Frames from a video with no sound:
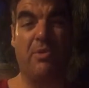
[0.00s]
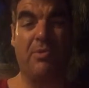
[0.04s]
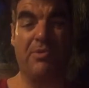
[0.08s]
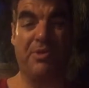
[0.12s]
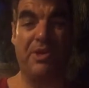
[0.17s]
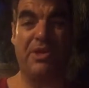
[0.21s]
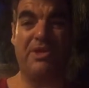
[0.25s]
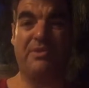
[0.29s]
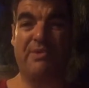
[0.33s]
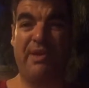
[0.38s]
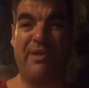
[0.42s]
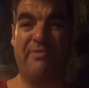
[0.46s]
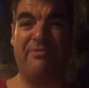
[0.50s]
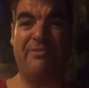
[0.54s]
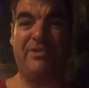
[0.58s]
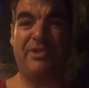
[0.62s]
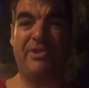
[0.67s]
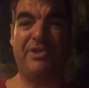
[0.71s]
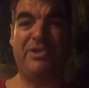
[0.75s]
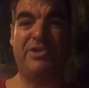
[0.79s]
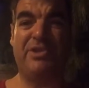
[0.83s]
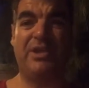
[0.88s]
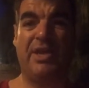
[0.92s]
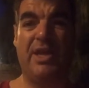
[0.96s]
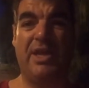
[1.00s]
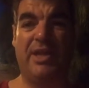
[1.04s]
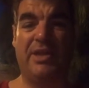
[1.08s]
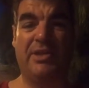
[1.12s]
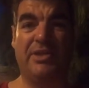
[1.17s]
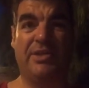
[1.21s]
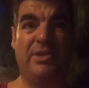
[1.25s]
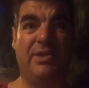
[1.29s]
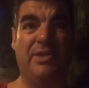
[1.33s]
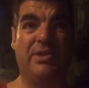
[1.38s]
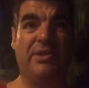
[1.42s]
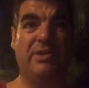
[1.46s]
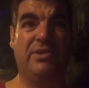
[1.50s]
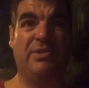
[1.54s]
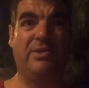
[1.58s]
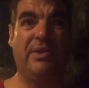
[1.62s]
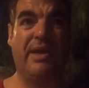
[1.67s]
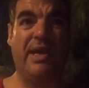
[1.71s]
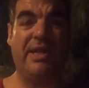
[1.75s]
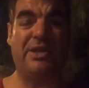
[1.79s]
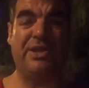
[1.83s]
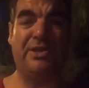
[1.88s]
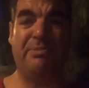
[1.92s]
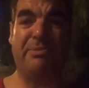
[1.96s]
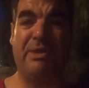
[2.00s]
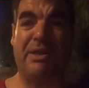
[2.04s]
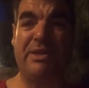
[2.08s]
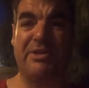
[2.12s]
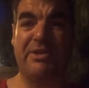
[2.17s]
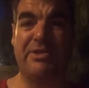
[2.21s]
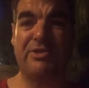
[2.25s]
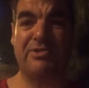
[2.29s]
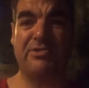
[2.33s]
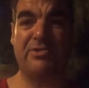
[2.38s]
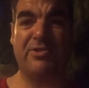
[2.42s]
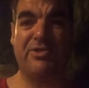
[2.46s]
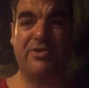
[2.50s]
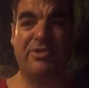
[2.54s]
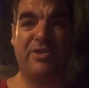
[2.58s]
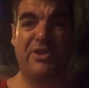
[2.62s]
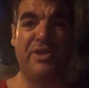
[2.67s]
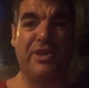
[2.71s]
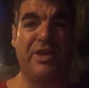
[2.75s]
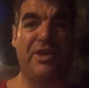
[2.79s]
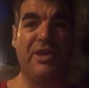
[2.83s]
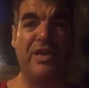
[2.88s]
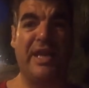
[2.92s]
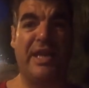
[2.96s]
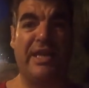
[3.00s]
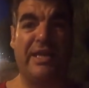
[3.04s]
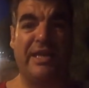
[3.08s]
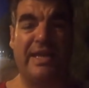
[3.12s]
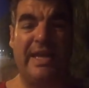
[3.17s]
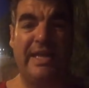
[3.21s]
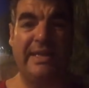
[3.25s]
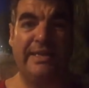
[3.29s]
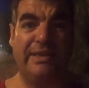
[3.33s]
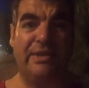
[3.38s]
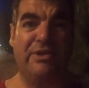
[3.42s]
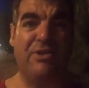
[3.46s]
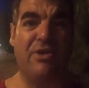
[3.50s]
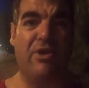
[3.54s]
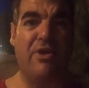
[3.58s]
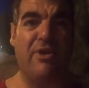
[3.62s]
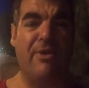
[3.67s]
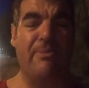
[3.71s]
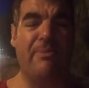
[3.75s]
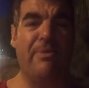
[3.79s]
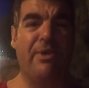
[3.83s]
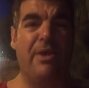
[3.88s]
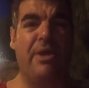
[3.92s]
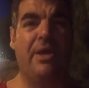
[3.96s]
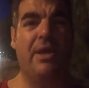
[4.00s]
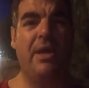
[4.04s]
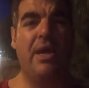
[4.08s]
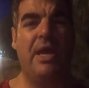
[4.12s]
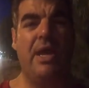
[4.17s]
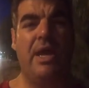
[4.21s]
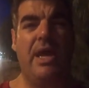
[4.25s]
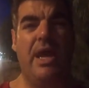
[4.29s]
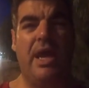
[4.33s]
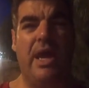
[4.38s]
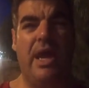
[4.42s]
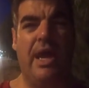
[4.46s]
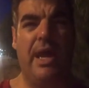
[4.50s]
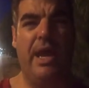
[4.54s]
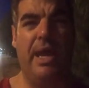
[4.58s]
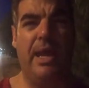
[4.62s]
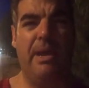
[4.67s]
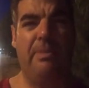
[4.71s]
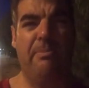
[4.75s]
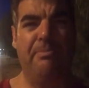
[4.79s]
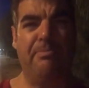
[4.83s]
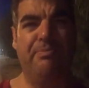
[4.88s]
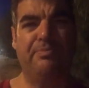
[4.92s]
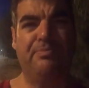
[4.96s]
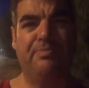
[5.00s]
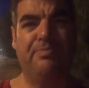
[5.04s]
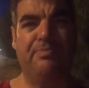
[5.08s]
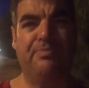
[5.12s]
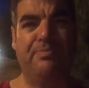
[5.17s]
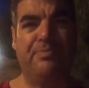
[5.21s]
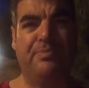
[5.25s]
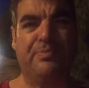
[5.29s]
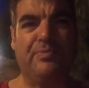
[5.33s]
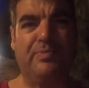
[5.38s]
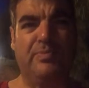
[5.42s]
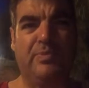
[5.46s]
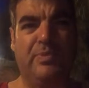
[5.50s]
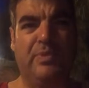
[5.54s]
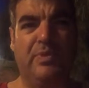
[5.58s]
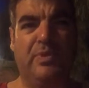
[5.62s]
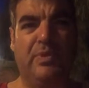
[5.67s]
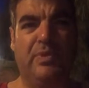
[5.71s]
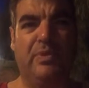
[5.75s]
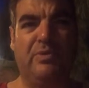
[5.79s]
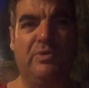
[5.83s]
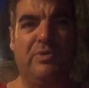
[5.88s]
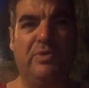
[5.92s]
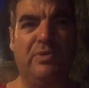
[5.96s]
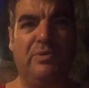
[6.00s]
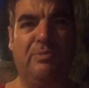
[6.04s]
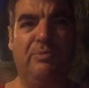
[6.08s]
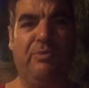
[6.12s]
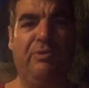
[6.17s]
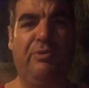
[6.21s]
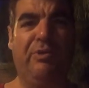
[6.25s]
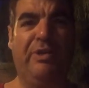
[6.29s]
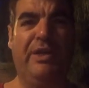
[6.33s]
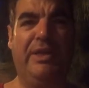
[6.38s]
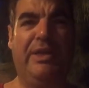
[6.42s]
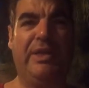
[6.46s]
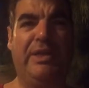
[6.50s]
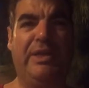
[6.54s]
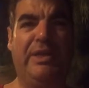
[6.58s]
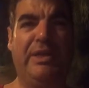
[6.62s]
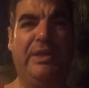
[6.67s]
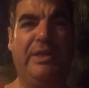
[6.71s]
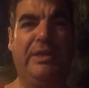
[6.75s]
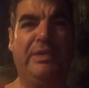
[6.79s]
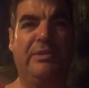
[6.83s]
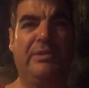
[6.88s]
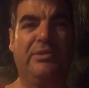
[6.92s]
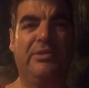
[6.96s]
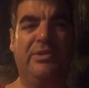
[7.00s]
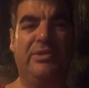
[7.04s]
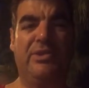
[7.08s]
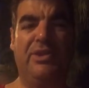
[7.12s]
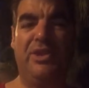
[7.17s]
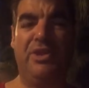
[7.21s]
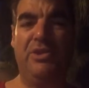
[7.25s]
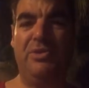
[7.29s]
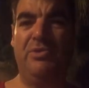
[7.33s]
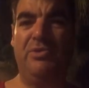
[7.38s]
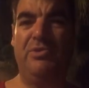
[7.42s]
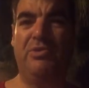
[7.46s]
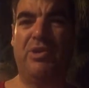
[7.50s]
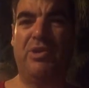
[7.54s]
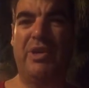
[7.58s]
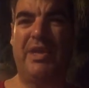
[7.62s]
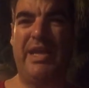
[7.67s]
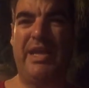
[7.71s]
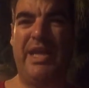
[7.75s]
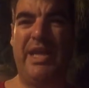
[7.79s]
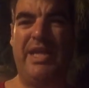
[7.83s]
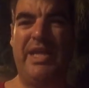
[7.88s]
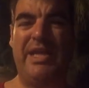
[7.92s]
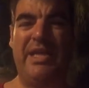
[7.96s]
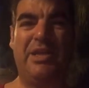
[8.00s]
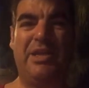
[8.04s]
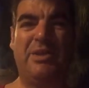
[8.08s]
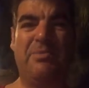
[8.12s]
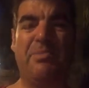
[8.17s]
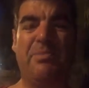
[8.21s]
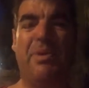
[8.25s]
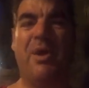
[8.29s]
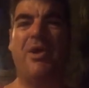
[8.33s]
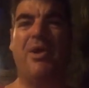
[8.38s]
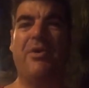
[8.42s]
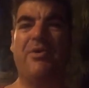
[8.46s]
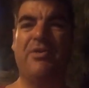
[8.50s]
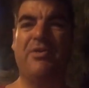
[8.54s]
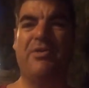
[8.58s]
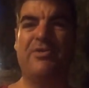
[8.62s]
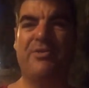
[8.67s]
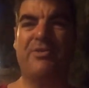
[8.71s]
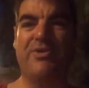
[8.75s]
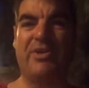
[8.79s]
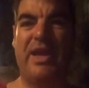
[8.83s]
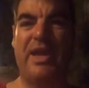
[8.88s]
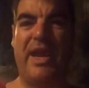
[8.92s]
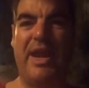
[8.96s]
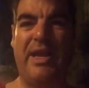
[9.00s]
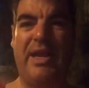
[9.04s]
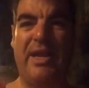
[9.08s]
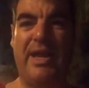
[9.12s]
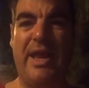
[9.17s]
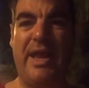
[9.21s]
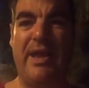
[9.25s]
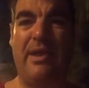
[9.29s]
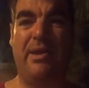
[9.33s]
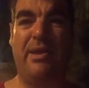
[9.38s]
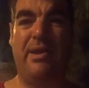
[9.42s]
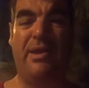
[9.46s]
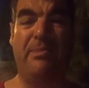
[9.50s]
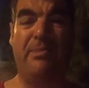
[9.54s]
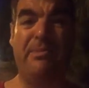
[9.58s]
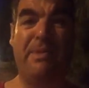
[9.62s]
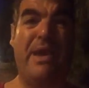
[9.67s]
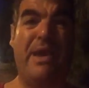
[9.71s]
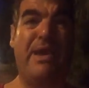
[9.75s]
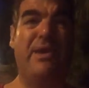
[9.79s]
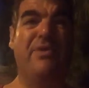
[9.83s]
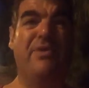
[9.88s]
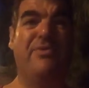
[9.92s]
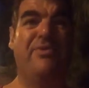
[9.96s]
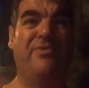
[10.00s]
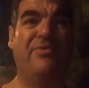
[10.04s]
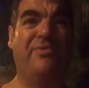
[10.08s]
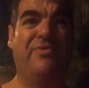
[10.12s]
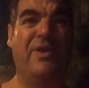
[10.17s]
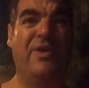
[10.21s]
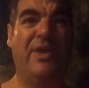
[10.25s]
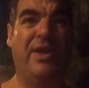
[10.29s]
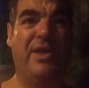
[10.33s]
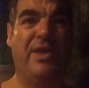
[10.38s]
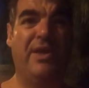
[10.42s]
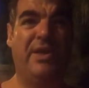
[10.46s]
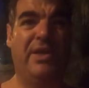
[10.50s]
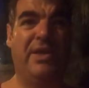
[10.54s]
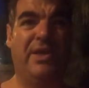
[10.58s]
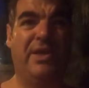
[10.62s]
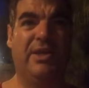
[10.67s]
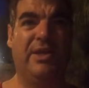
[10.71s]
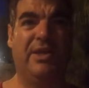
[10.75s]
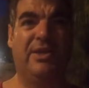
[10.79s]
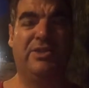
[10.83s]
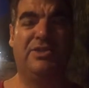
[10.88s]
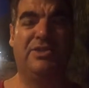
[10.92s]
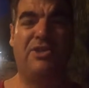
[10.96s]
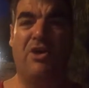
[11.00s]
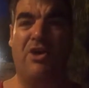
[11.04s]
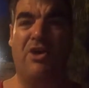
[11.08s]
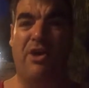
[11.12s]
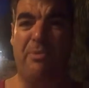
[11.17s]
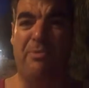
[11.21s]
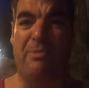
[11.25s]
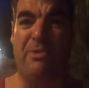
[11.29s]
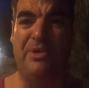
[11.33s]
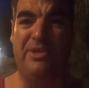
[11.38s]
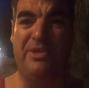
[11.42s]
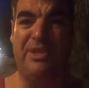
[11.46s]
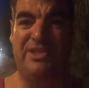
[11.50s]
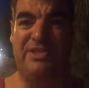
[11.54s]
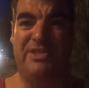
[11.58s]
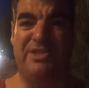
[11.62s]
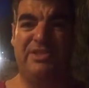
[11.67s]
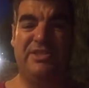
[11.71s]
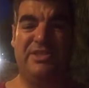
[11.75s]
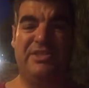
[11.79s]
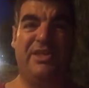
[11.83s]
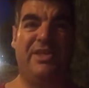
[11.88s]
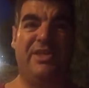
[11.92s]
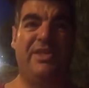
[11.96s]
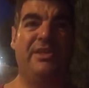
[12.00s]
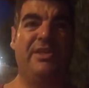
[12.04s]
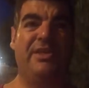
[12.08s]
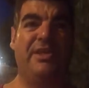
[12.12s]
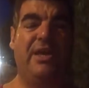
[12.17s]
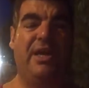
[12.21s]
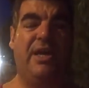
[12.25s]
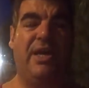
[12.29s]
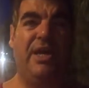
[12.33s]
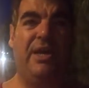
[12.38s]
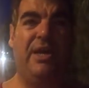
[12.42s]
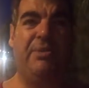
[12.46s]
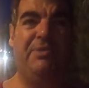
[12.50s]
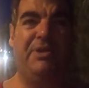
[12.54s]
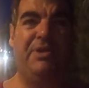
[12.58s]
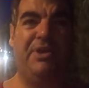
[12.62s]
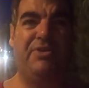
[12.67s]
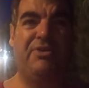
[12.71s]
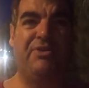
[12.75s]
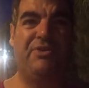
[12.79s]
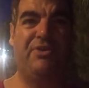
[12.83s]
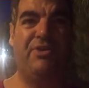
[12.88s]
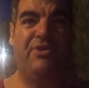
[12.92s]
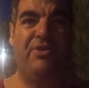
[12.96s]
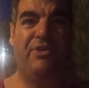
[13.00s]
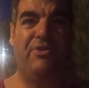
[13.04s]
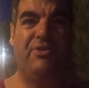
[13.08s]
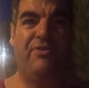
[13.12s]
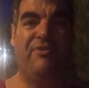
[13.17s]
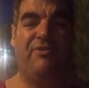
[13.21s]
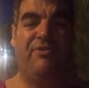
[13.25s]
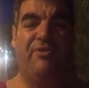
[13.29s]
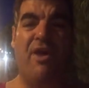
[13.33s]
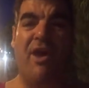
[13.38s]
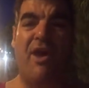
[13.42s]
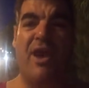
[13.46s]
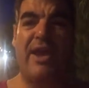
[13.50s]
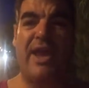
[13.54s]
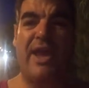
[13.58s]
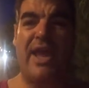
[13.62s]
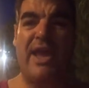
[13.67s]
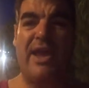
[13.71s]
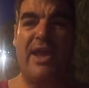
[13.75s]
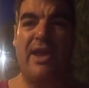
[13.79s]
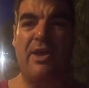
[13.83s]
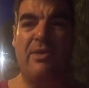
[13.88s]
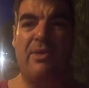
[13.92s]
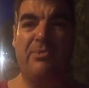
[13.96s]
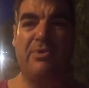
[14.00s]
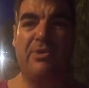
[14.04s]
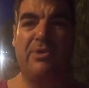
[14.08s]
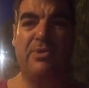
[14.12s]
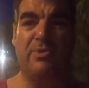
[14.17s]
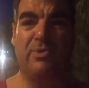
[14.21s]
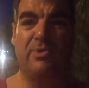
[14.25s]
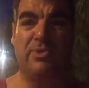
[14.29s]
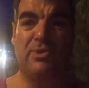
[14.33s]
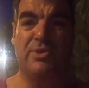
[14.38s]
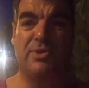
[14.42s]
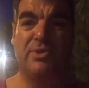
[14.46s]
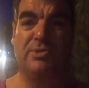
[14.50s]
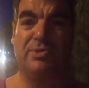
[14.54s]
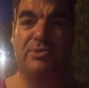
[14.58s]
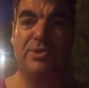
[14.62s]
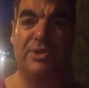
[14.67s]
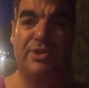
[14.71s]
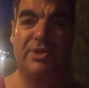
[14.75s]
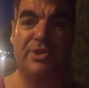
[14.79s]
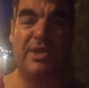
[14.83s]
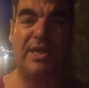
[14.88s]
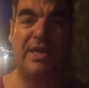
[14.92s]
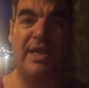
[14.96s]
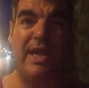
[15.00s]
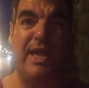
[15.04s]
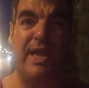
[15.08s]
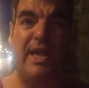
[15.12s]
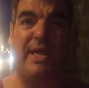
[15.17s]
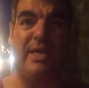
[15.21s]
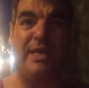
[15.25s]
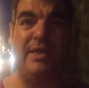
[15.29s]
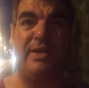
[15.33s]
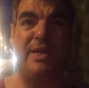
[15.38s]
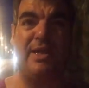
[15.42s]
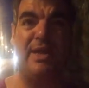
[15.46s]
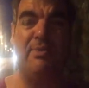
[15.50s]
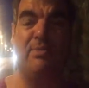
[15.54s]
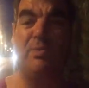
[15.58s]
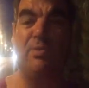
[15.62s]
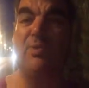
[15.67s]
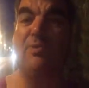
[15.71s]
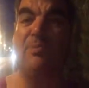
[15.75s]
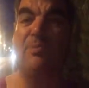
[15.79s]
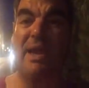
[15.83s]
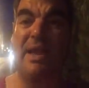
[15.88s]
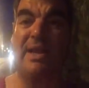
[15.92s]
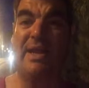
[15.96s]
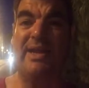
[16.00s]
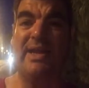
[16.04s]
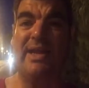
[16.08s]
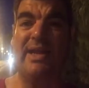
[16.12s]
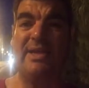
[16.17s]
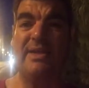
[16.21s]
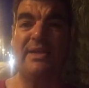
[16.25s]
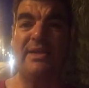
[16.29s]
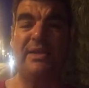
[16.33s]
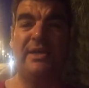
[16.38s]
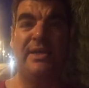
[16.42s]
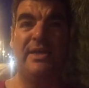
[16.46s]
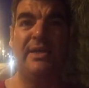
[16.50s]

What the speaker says: we need to average to actually make this crossing in the allocated time. Some really two key components to getting that amount of time and distance in is that on Friday I'm going to walk to work and then walk back again.